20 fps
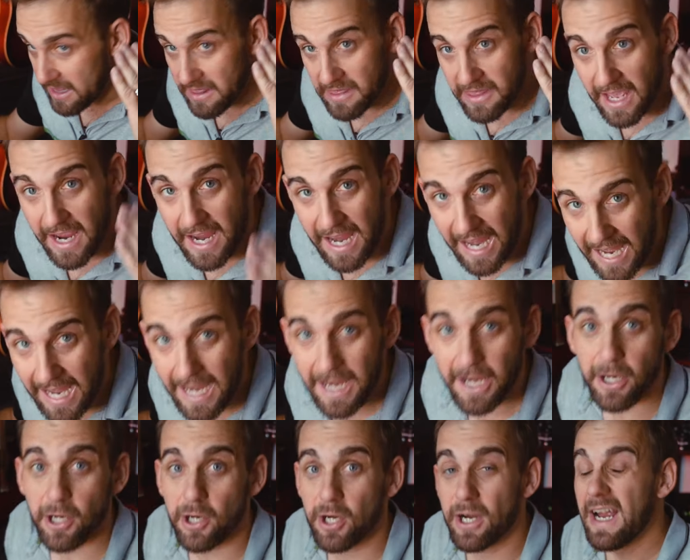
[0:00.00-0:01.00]
The
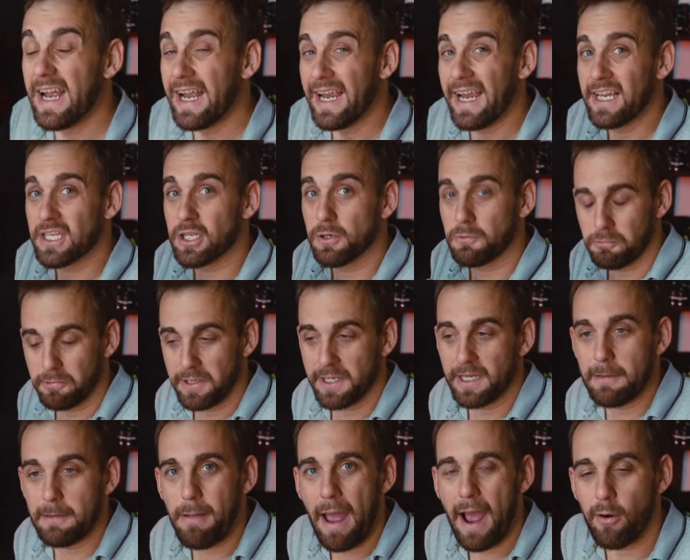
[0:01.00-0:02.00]
hair is a
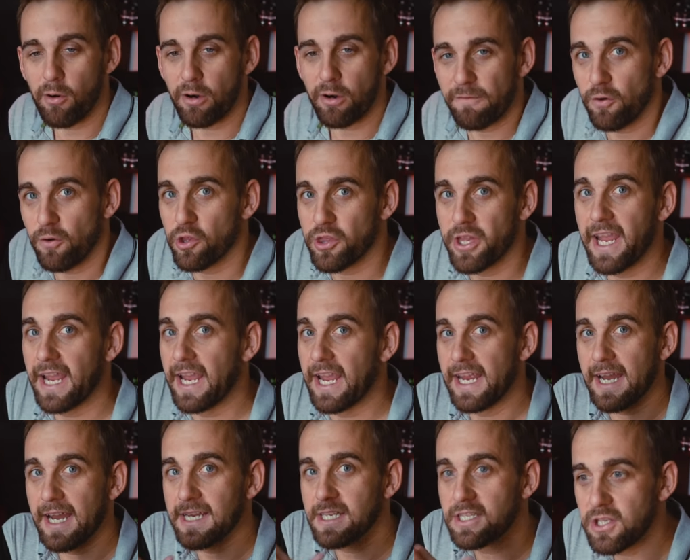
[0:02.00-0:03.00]
really powerful thing,
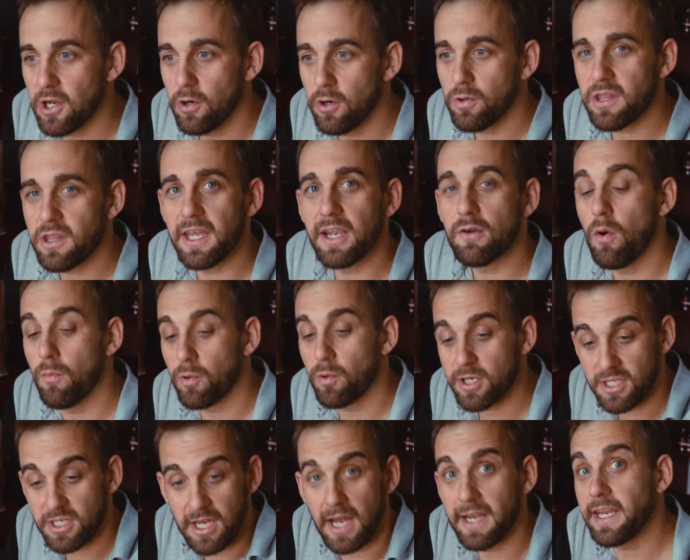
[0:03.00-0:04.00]
and I don't think when we're
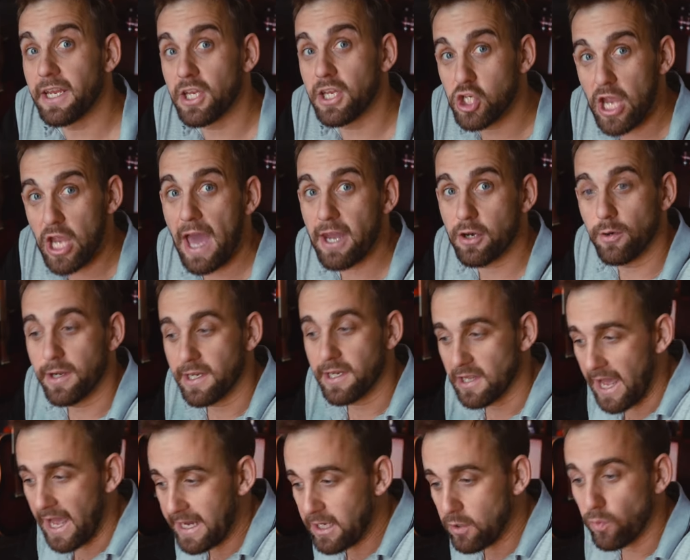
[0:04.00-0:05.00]
studying shadow and
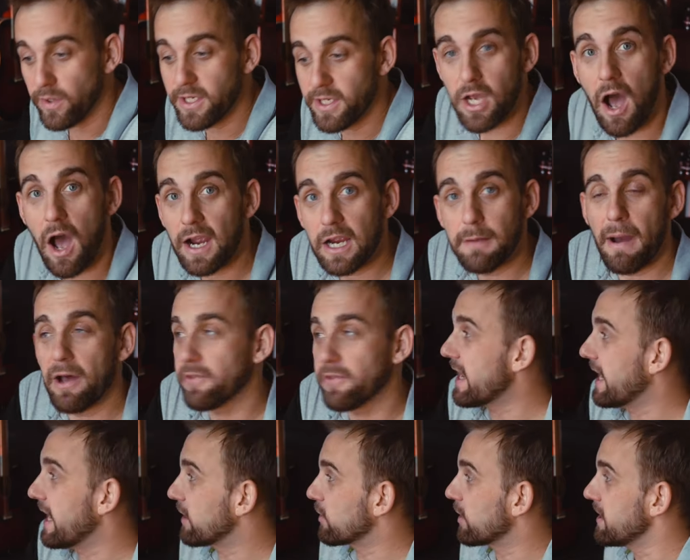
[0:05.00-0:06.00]
light, we talk about the
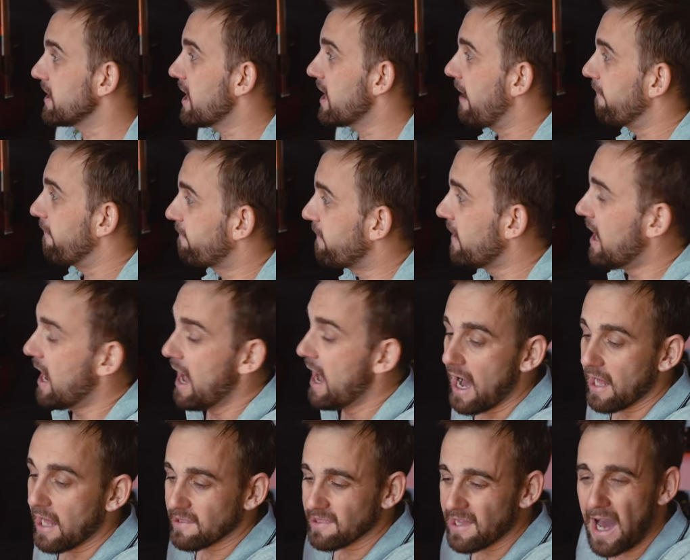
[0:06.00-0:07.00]
hair enough.
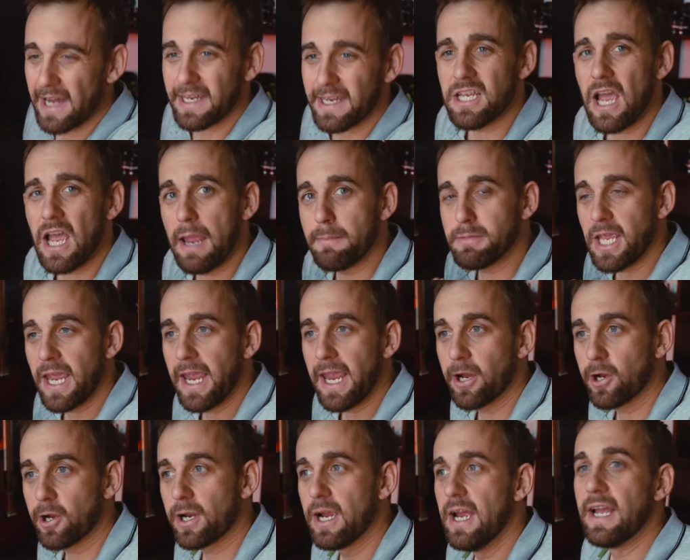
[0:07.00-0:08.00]
A lot of times
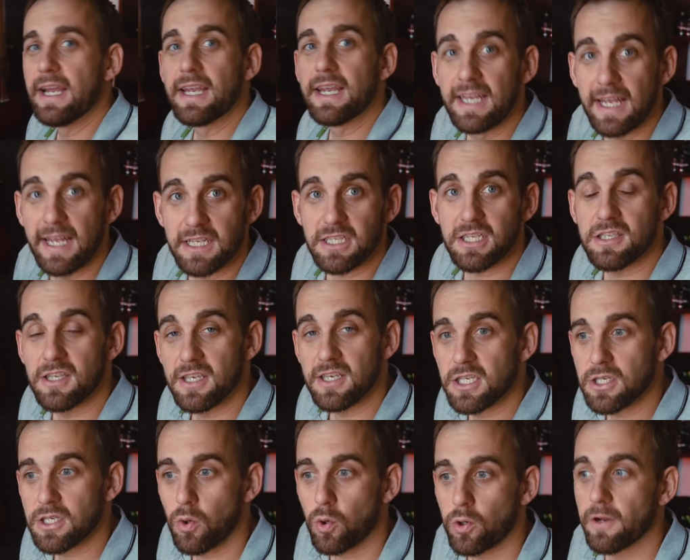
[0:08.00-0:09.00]
hair gets this
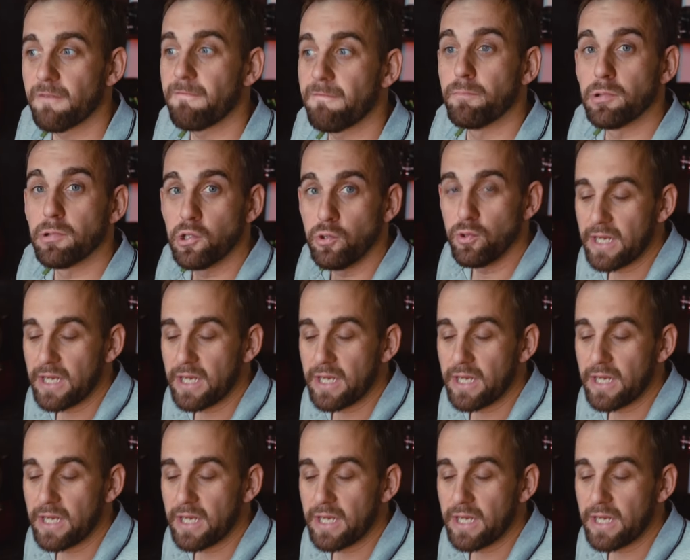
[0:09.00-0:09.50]
sort of blue